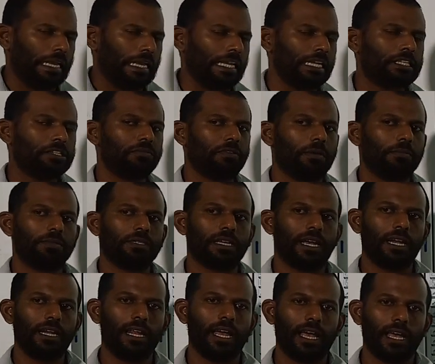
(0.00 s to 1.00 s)
Each
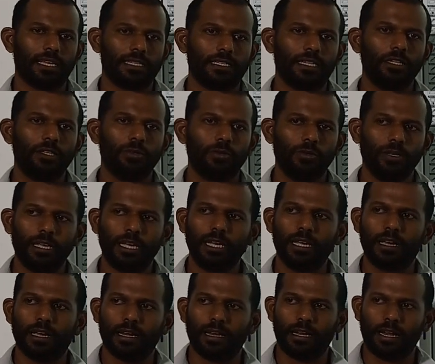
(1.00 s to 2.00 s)
website has the
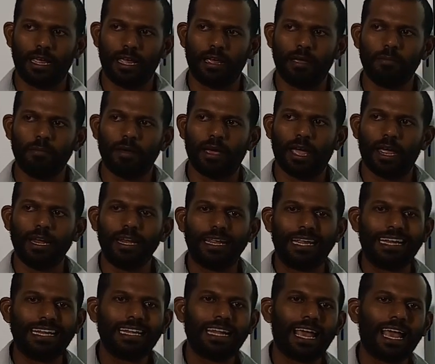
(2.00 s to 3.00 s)
unique name and
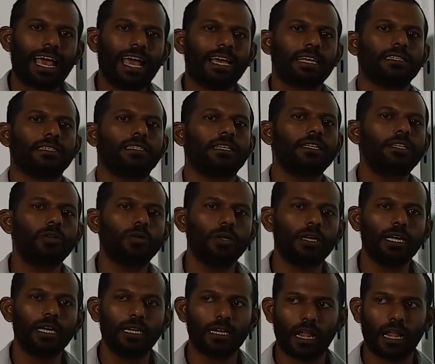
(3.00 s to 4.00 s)
it has the
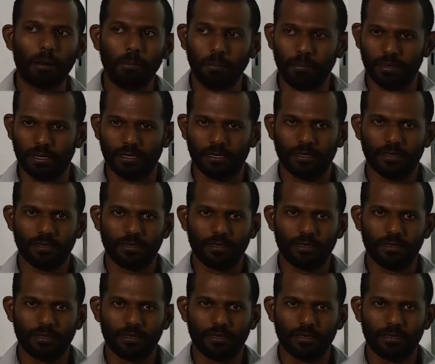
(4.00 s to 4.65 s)
unique number.